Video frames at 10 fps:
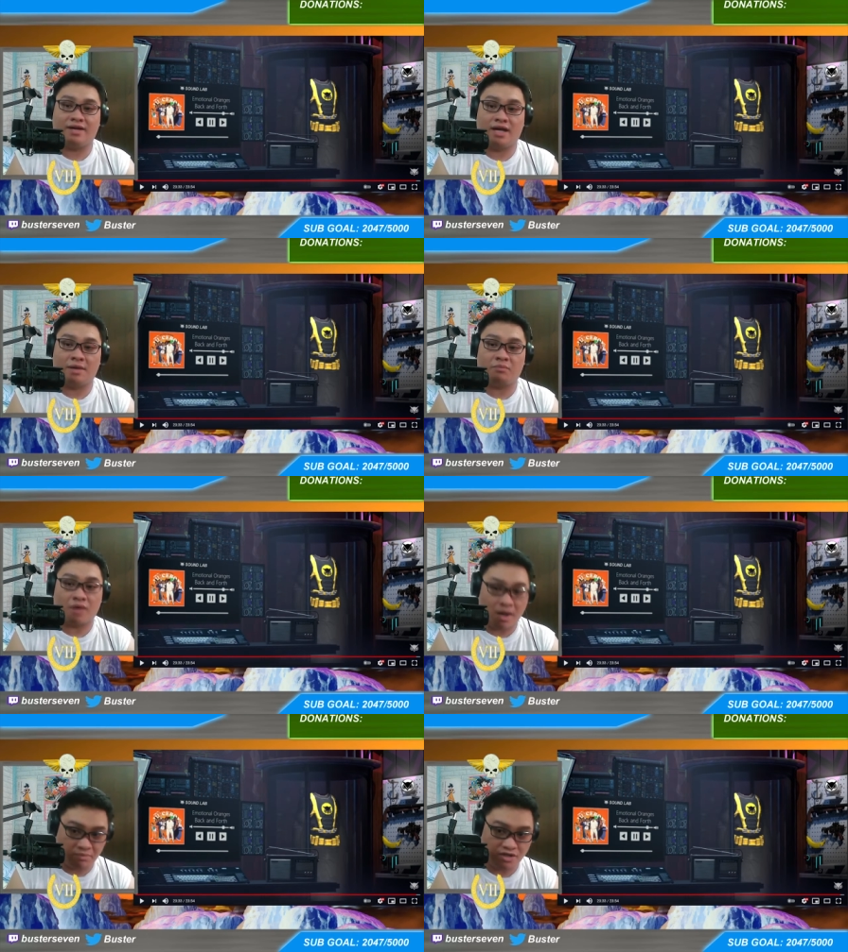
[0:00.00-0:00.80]
a
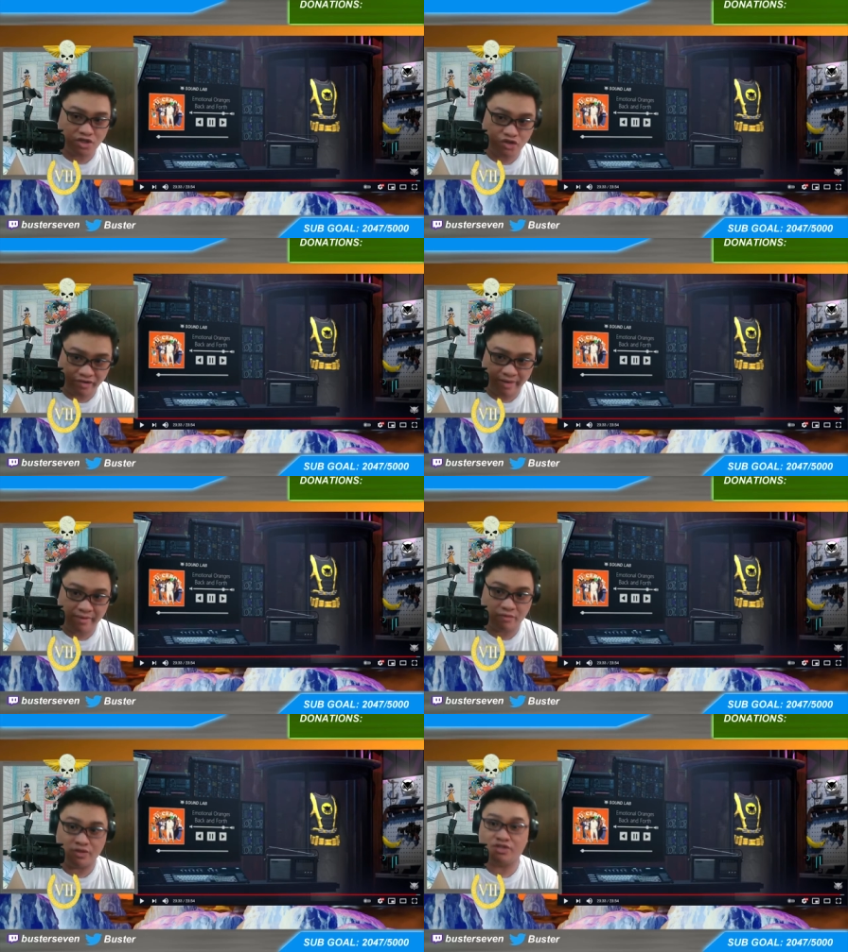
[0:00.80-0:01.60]
proper
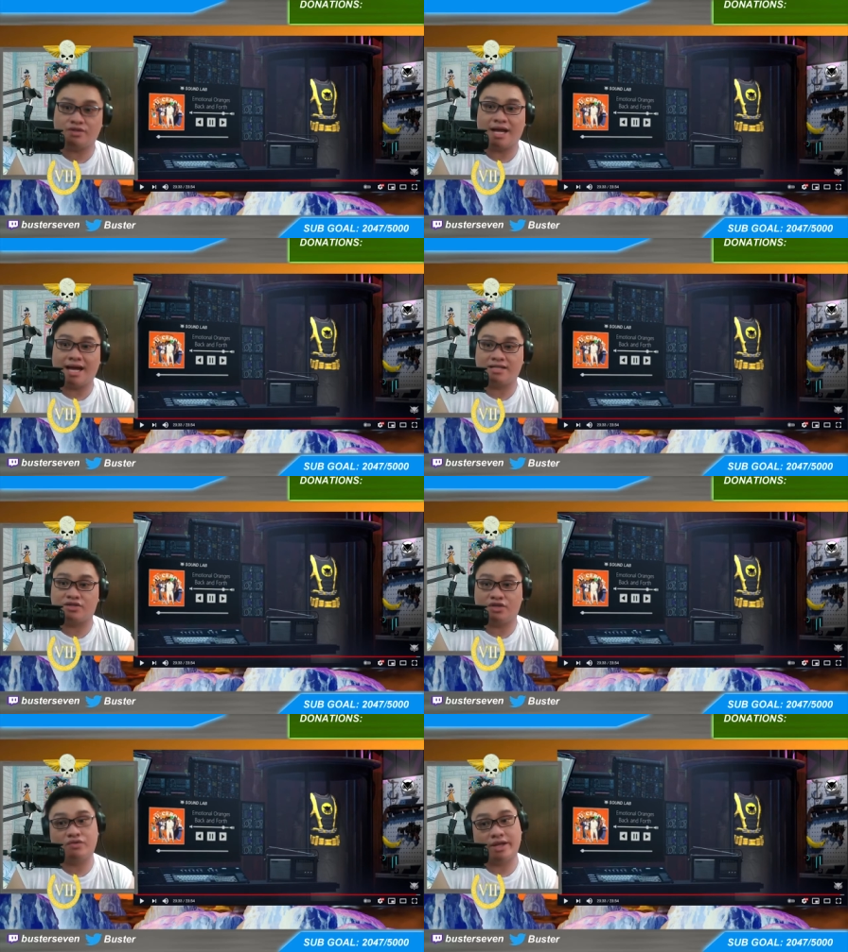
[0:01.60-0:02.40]
streaming with you guys so
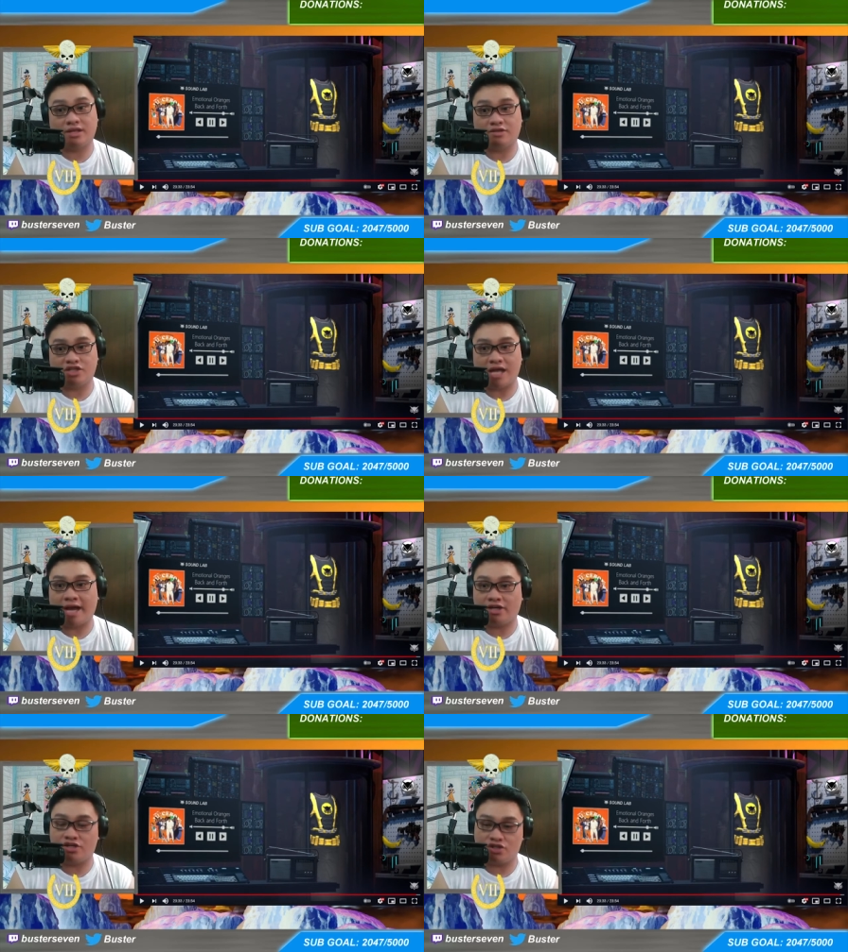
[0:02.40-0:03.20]
you can
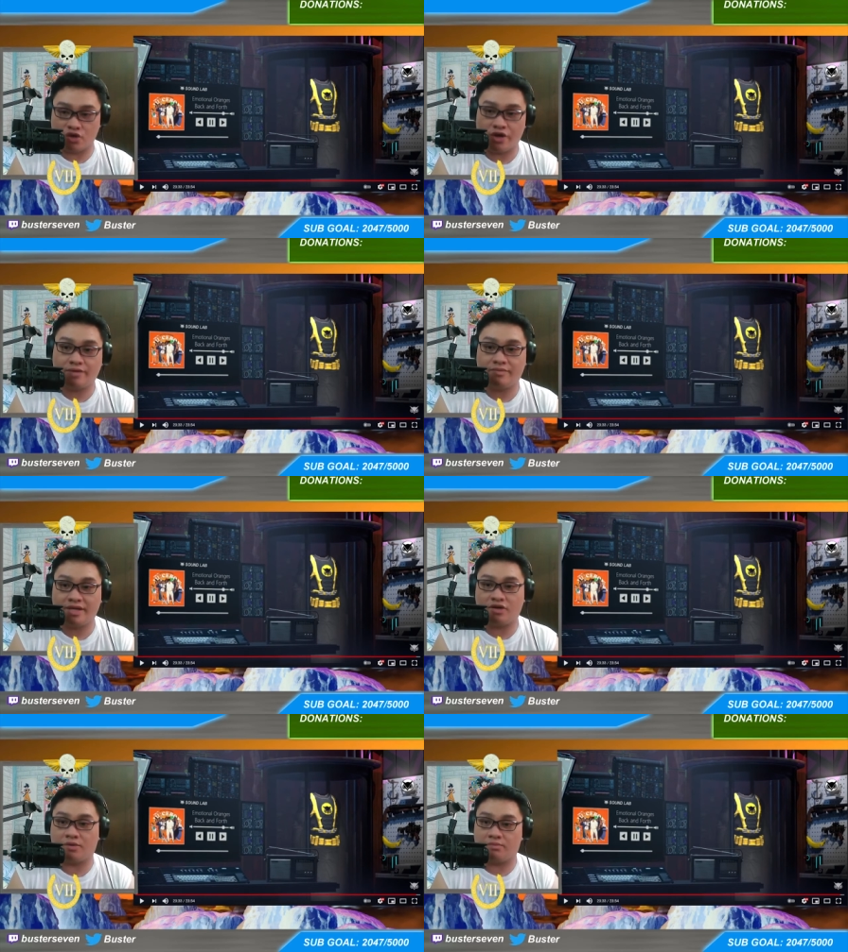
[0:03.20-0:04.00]
either join
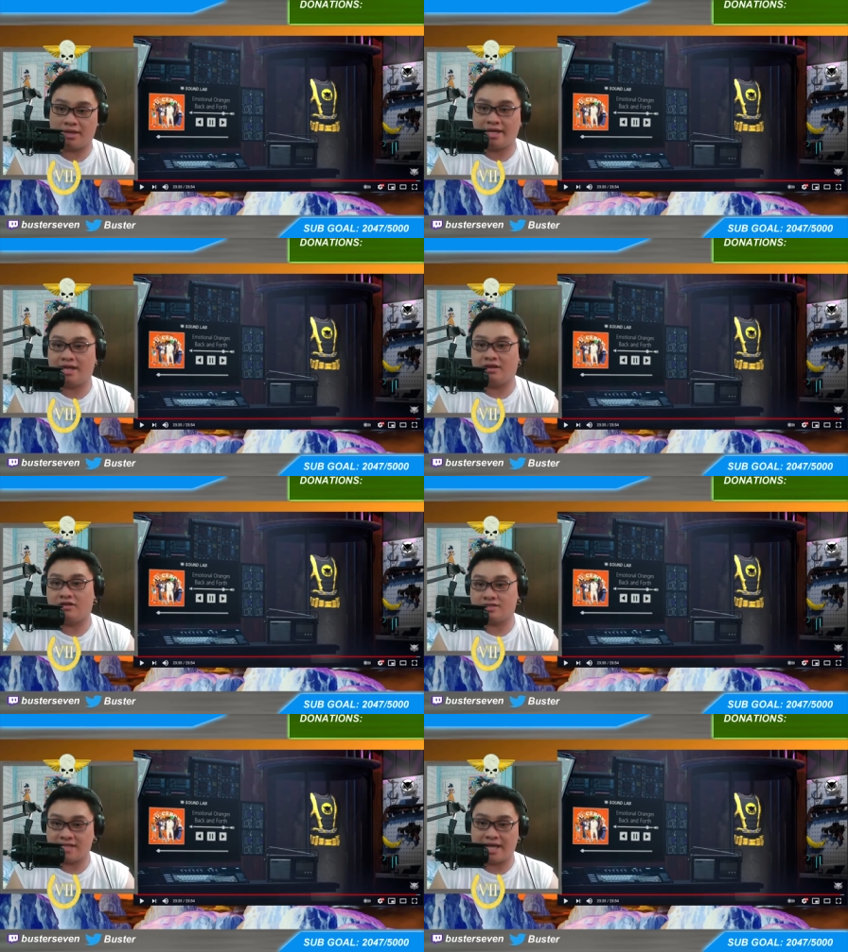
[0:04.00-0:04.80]
me or play
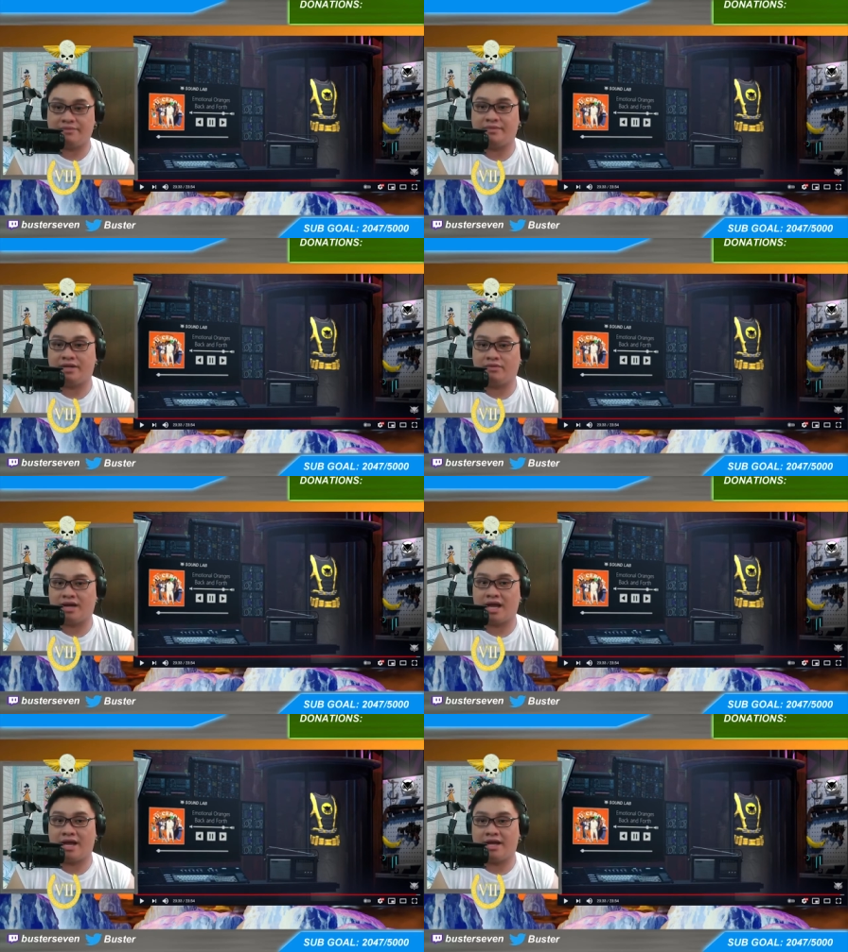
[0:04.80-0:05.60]
alongside me when
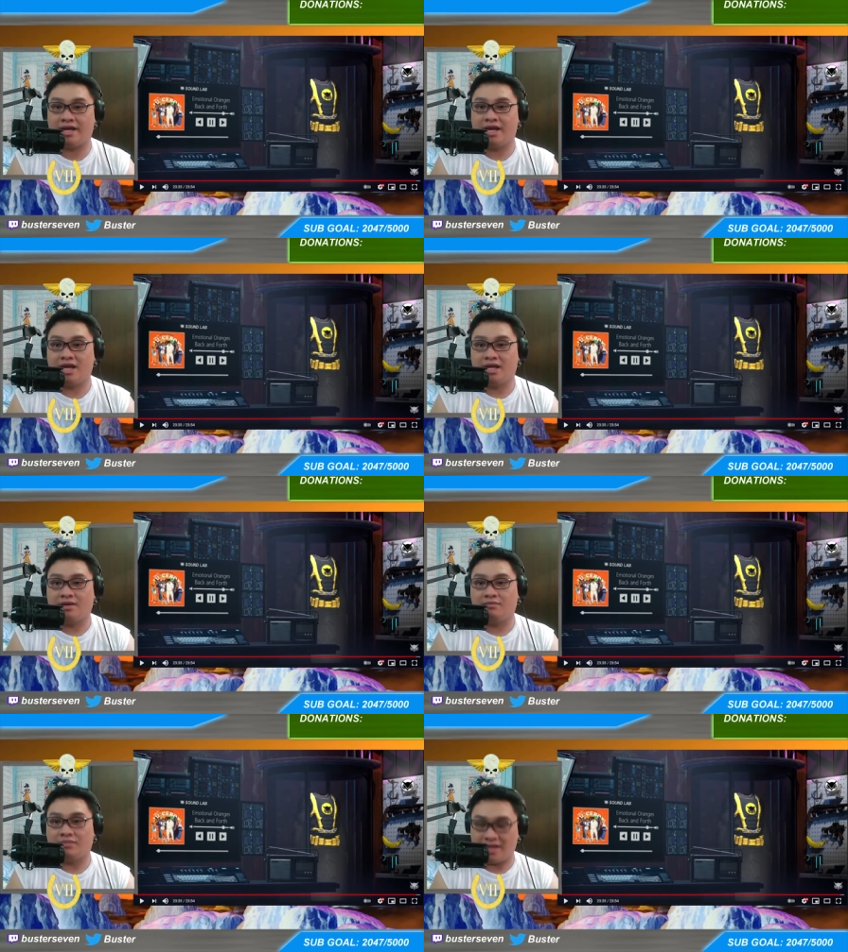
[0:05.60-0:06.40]
I
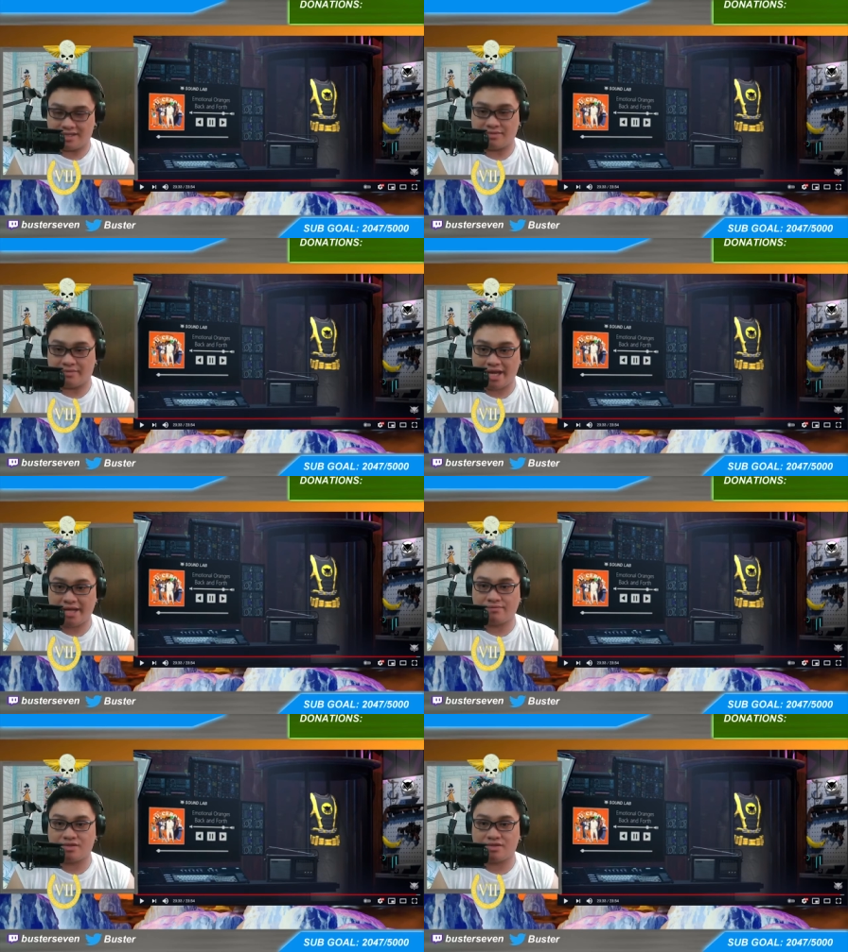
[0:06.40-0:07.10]
play some games.